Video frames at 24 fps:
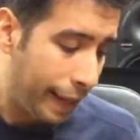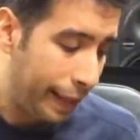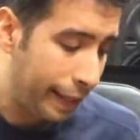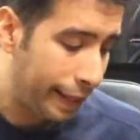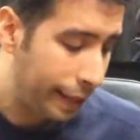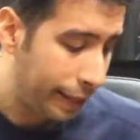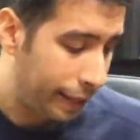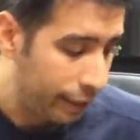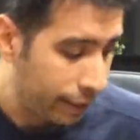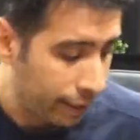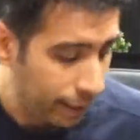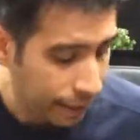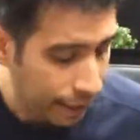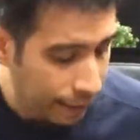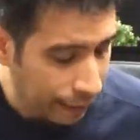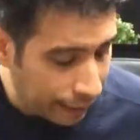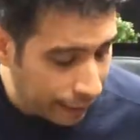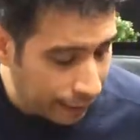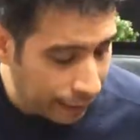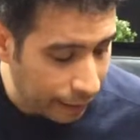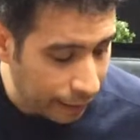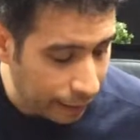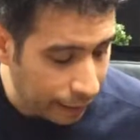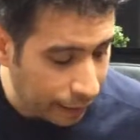again,
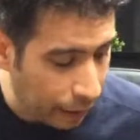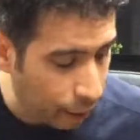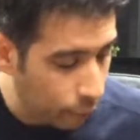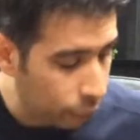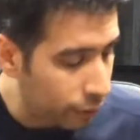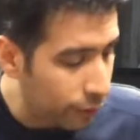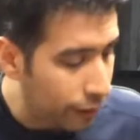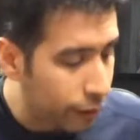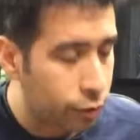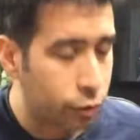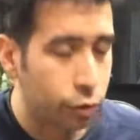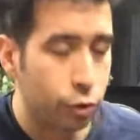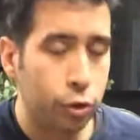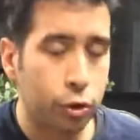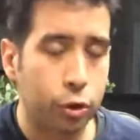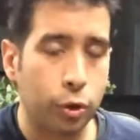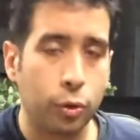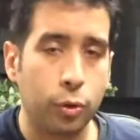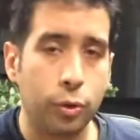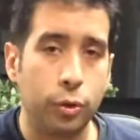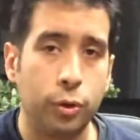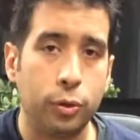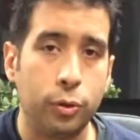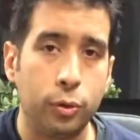I would like to
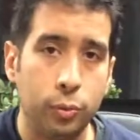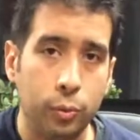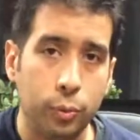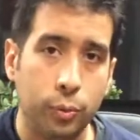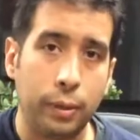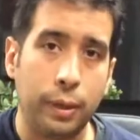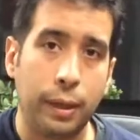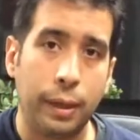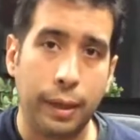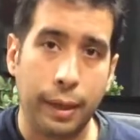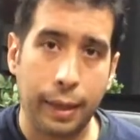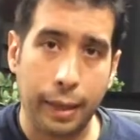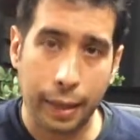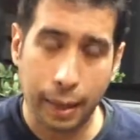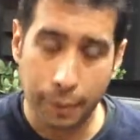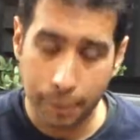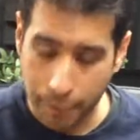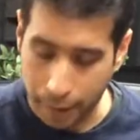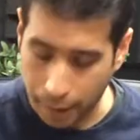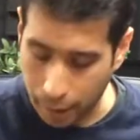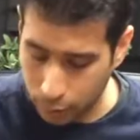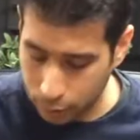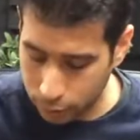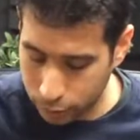show you
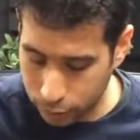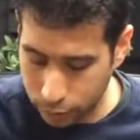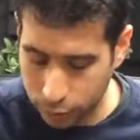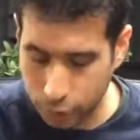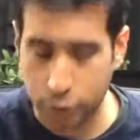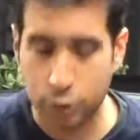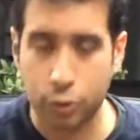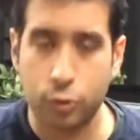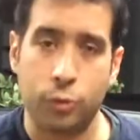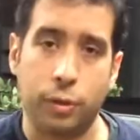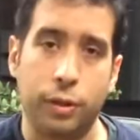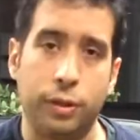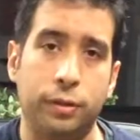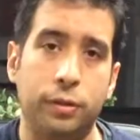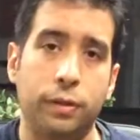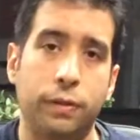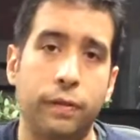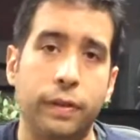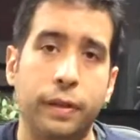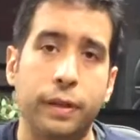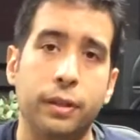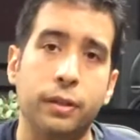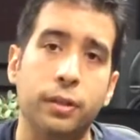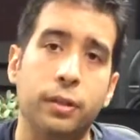about the strings
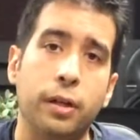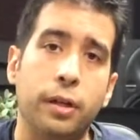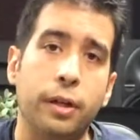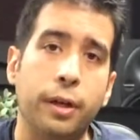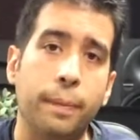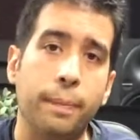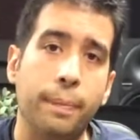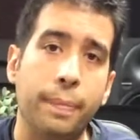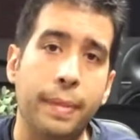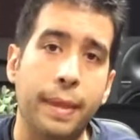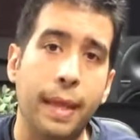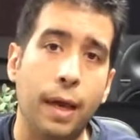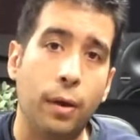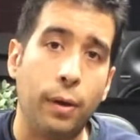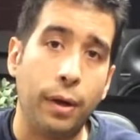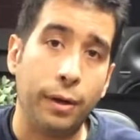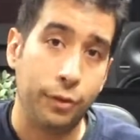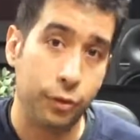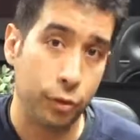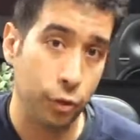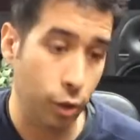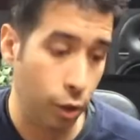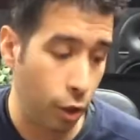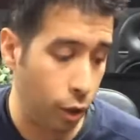of the guitar. Now,
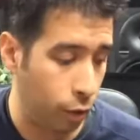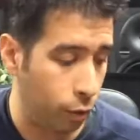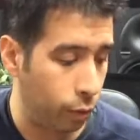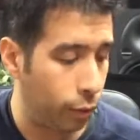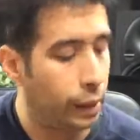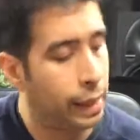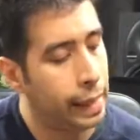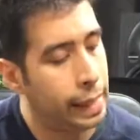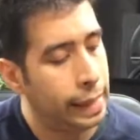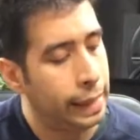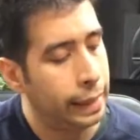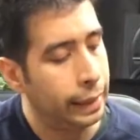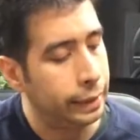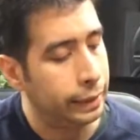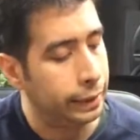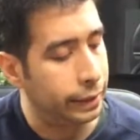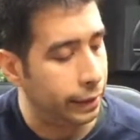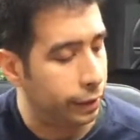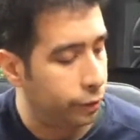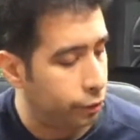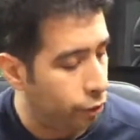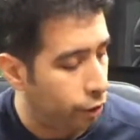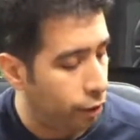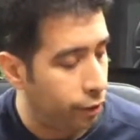as you know,
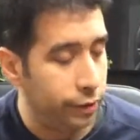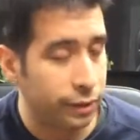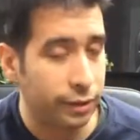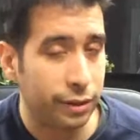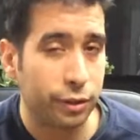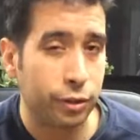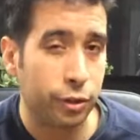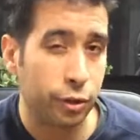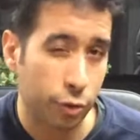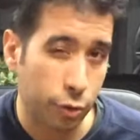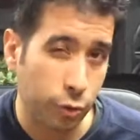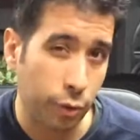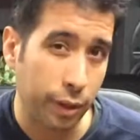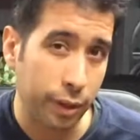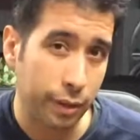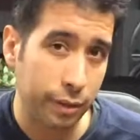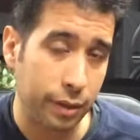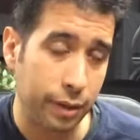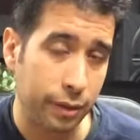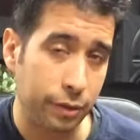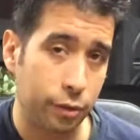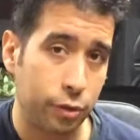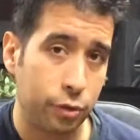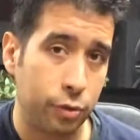the guitar is a
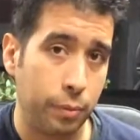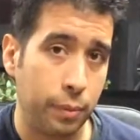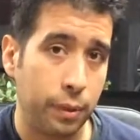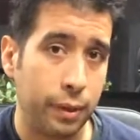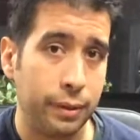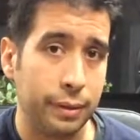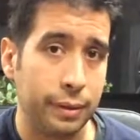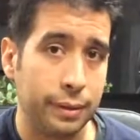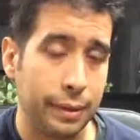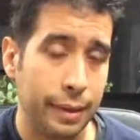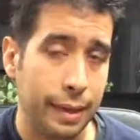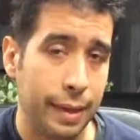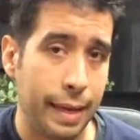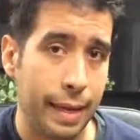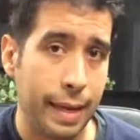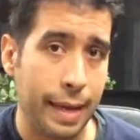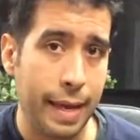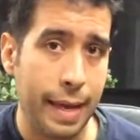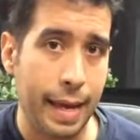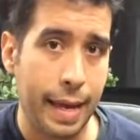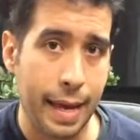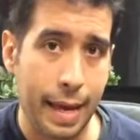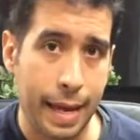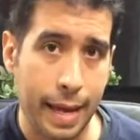stringed instrument
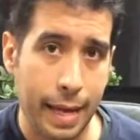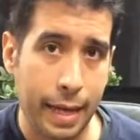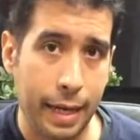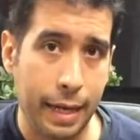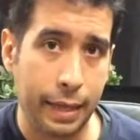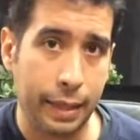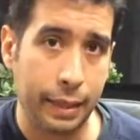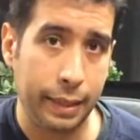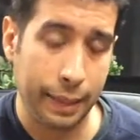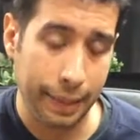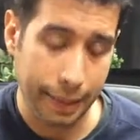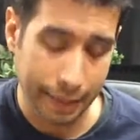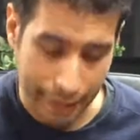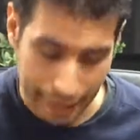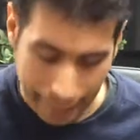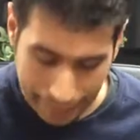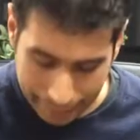and it